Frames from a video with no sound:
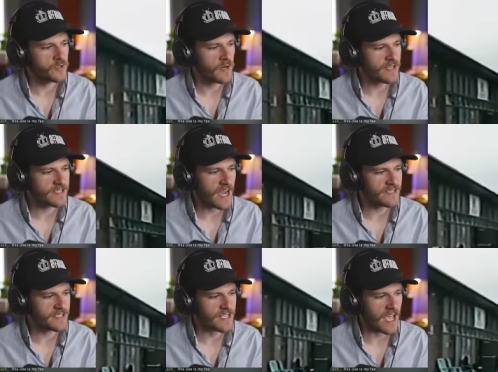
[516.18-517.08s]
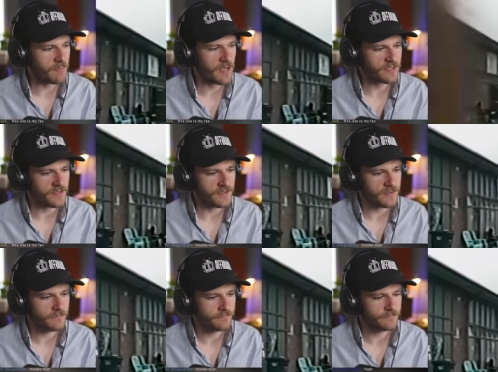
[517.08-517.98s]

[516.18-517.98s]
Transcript: Which one of these guys is Kane Pixels?